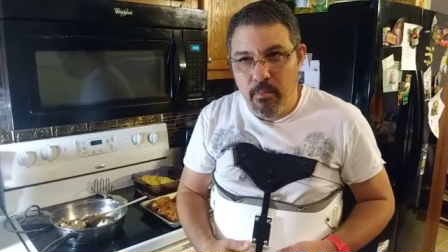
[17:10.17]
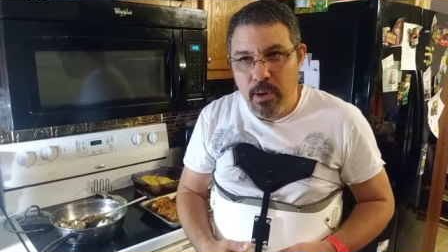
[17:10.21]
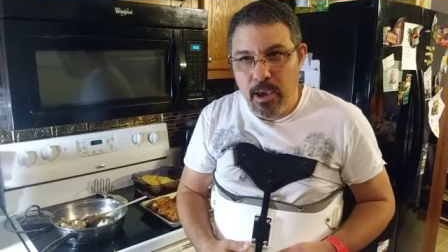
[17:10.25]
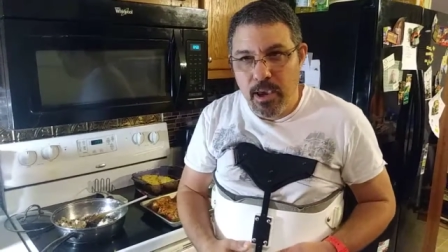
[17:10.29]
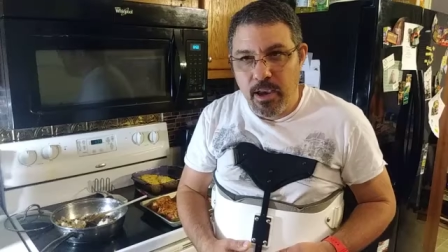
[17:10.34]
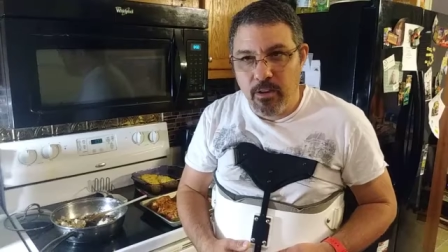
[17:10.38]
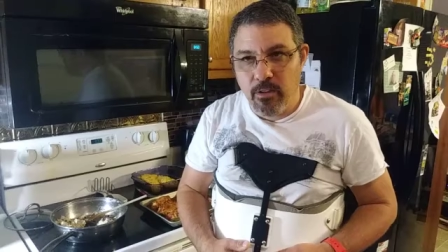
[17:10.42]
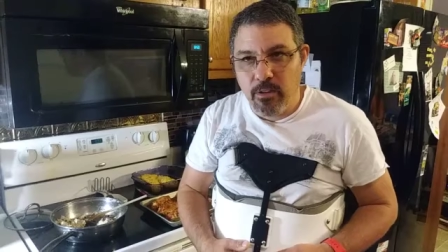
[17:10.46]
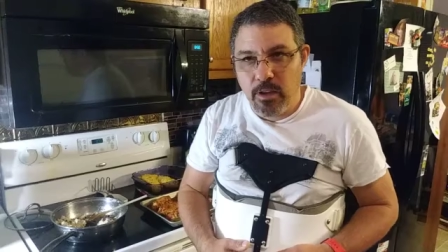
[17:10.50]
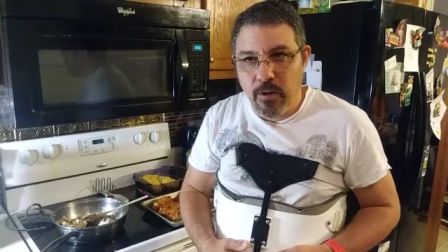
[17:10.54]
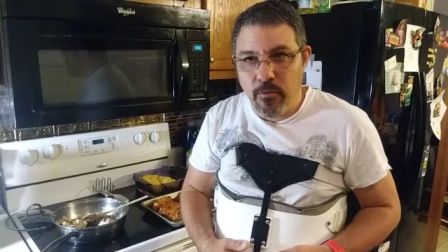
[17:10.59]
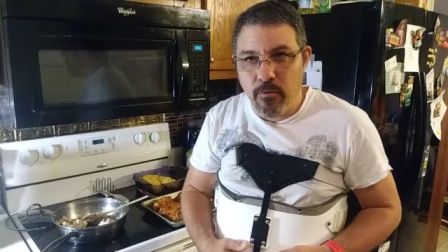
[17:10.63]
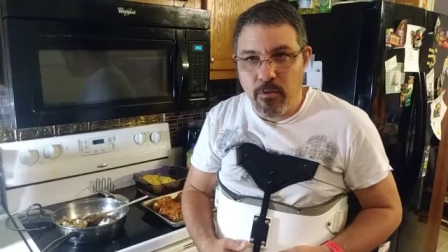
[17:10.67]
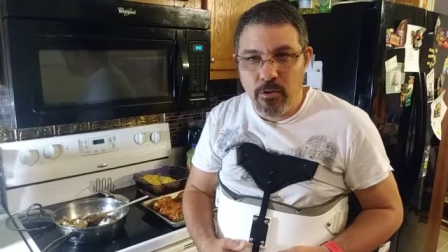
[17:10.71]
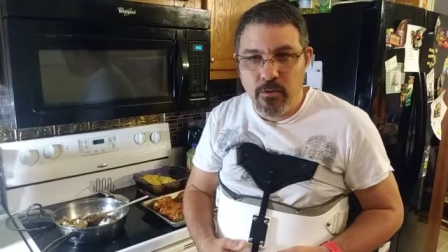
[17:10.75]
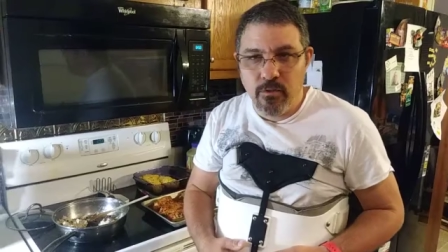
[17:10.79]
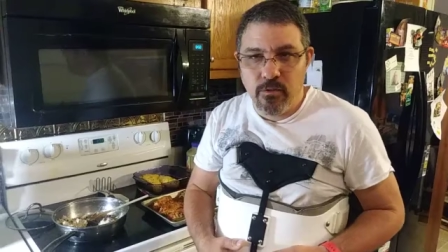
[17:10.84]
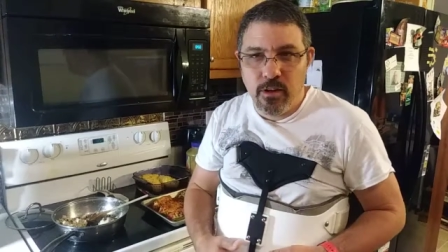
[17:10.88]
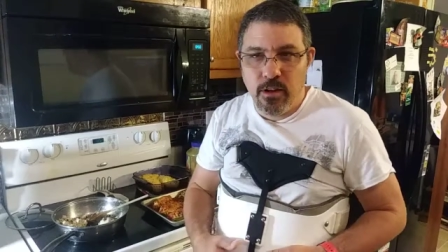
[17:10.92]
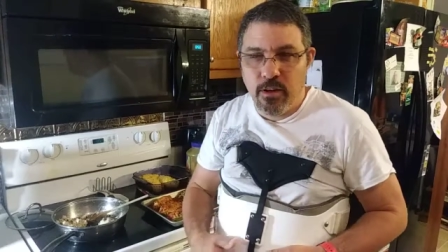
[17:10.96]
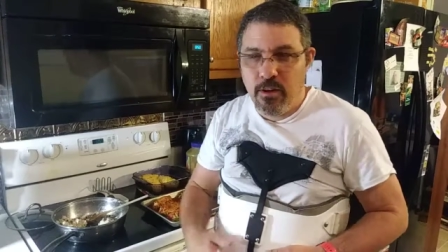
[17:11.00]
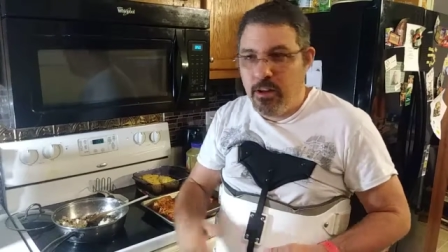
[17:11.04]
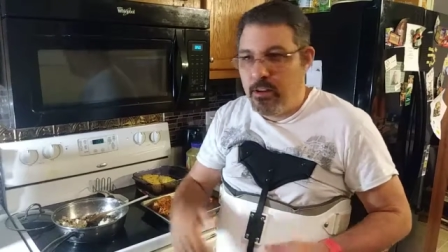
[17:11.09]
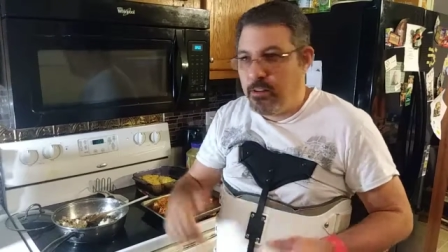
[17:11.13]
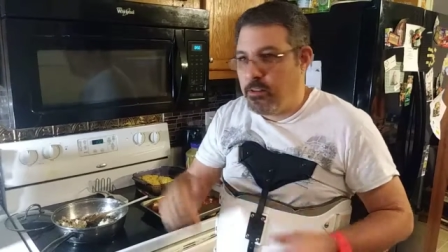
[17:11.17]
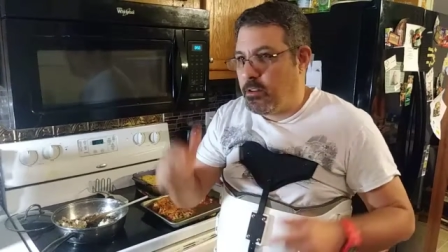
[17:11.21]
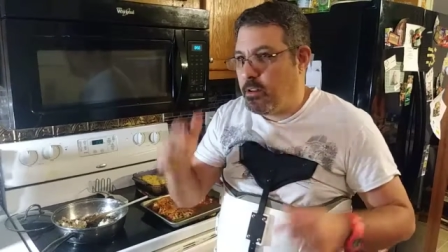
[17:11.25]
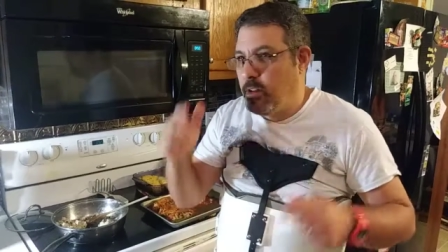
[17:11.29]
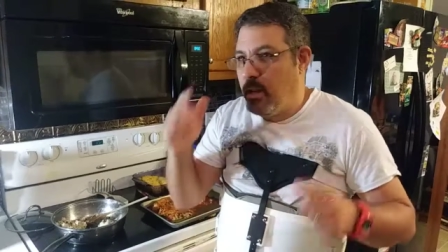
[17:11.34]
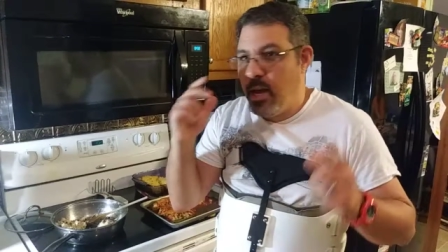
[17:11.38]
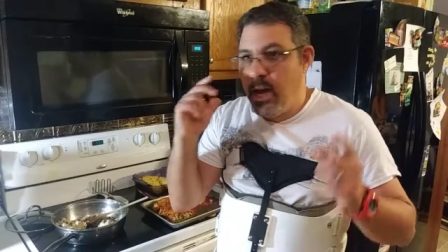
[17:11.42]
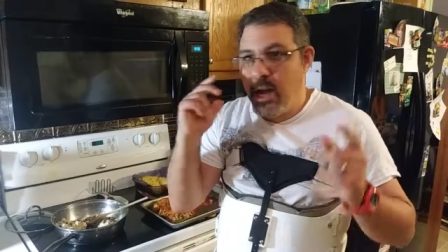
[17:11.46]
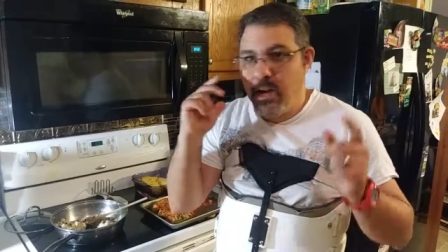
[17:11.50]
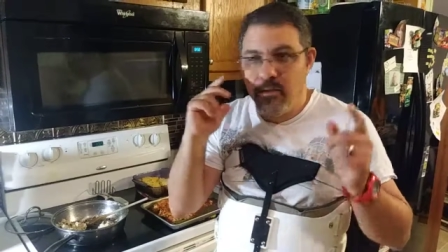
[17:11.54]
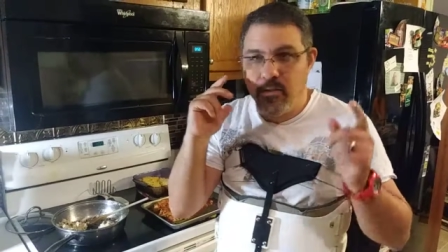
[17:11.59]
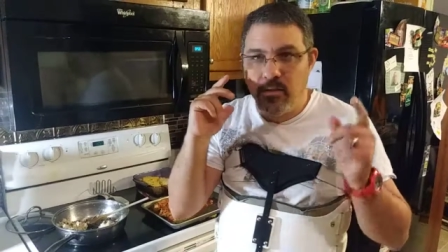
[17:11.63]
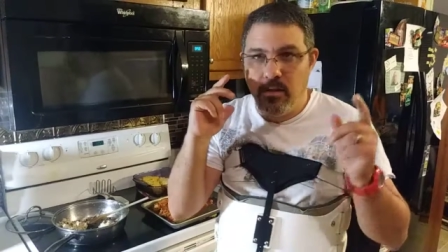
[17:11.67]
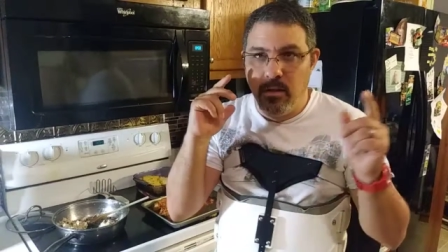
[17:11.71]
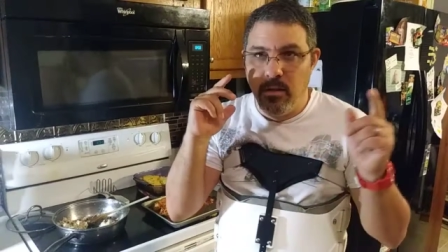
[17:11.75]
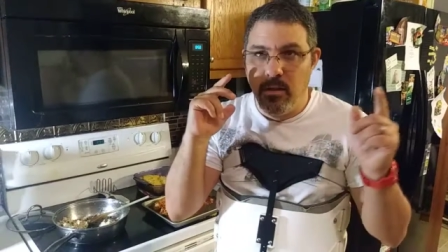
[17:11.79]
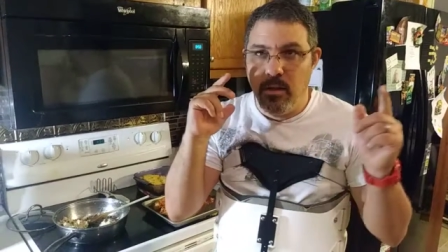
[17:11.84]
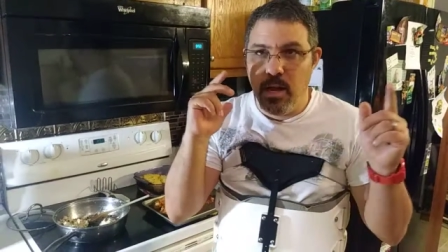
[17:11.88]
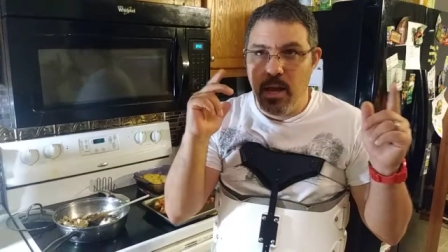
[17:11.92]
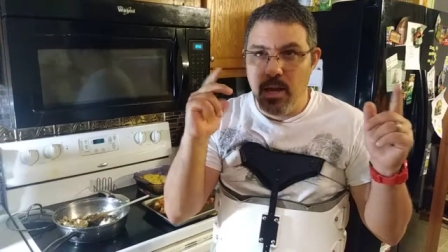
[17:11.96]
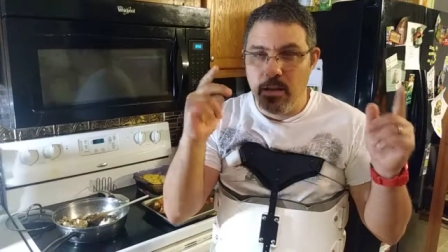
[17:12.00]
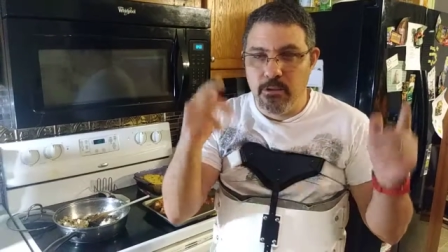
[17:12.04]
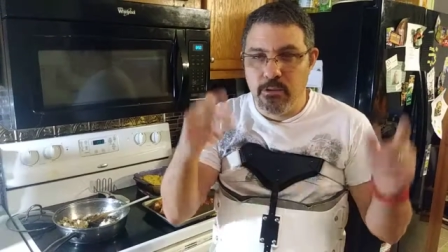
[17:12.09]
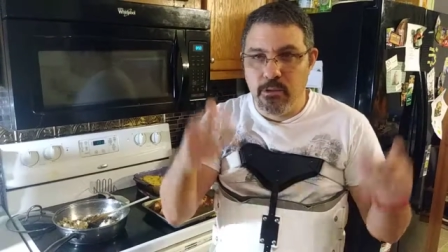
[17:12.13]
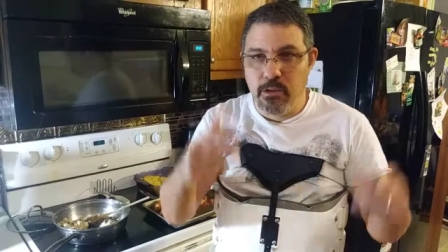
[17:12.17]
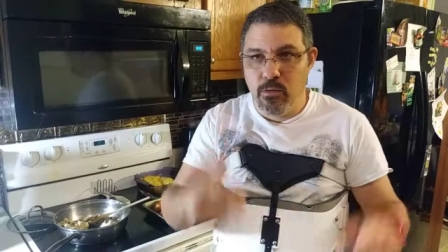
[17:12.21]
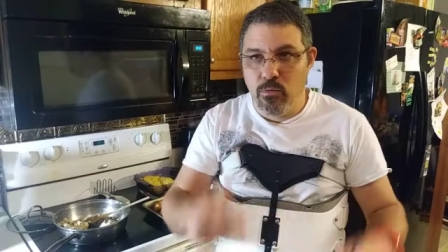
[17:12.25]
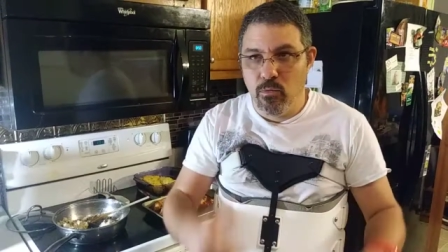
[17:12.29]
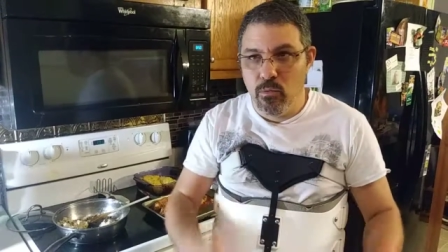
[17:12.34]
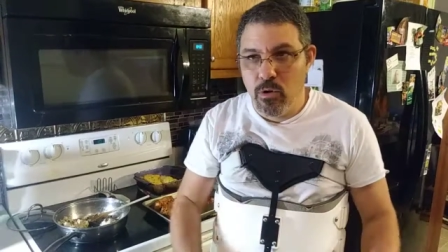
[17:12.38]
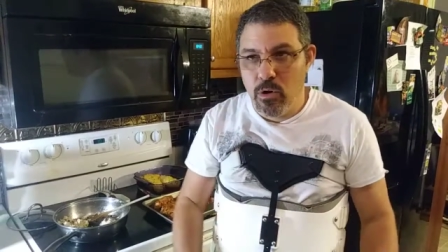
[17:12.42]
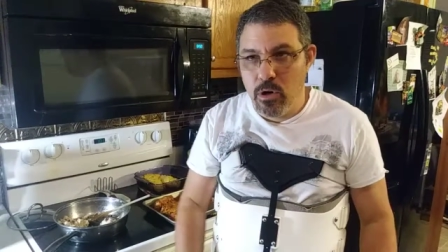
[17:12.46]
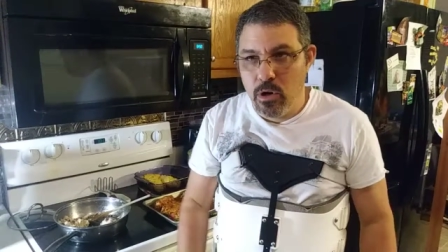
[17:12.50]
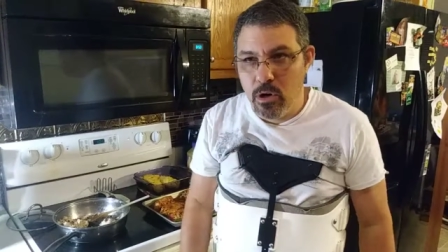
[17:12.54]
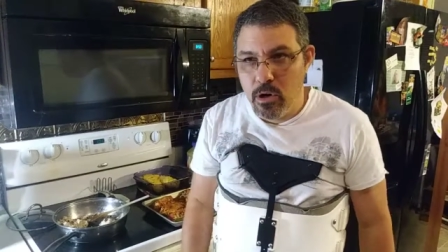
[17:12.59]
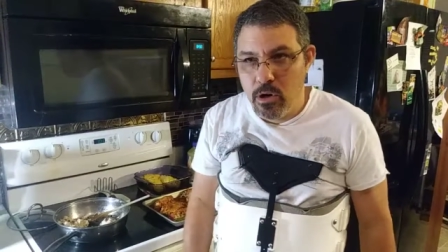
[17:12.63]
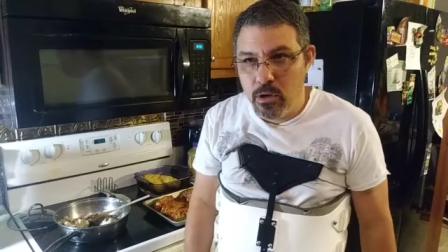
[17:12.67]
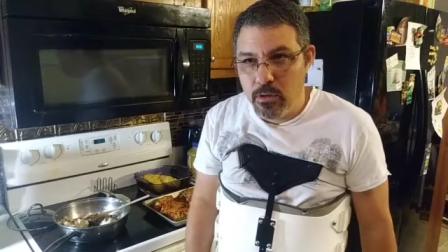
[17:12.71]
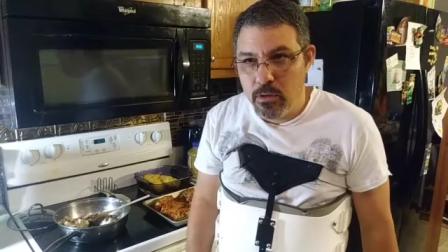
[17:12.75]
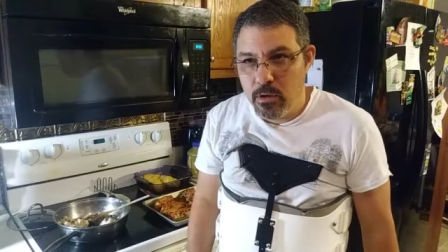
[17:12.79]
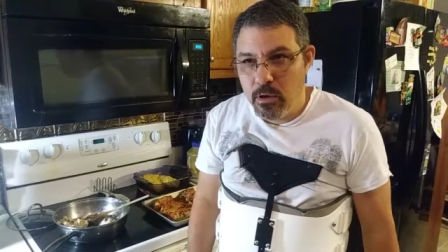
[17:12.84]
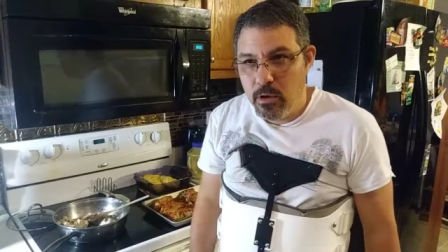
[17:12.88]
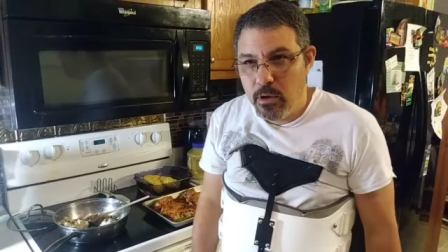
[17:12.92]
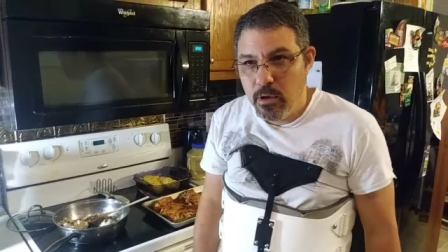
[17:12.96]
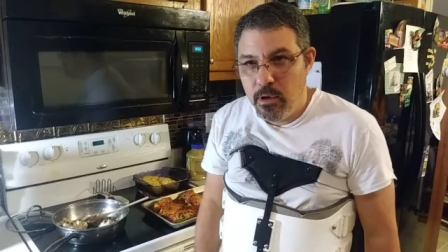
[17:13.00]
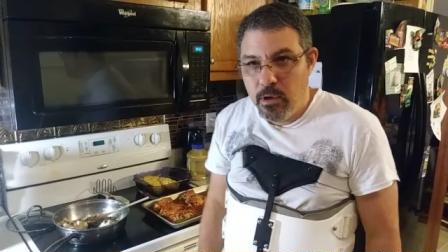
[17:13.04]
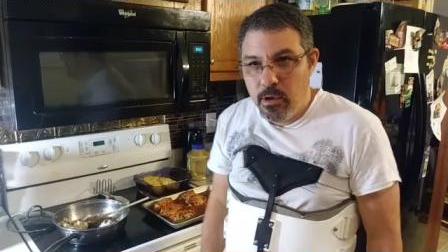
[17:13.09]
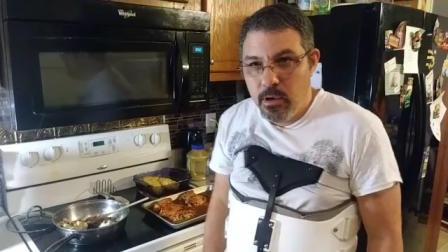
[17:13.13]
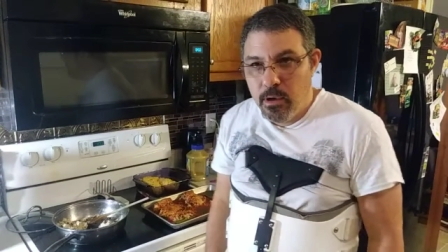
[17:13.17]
Make a difference in this nasty, nasty world.